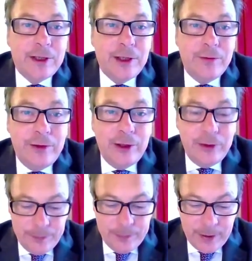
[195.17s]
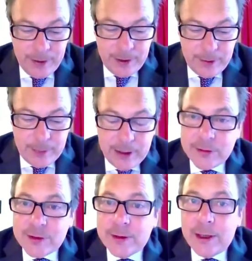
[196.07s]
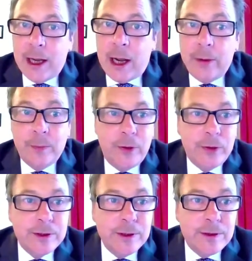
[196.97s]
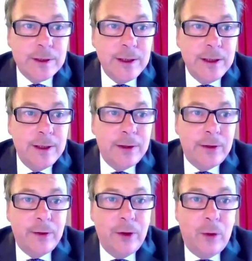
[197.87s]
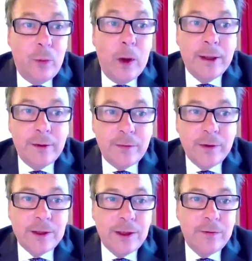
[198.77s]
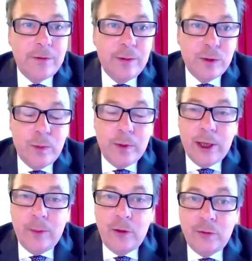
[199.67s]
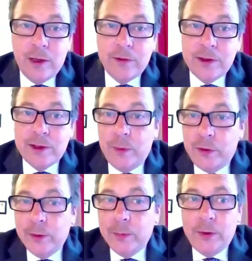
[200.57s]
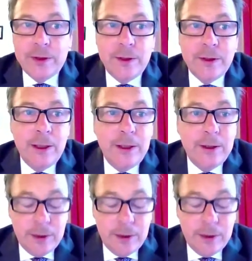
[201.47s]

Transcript: give us your view about how important or whether fintech firms will become more relevant and more important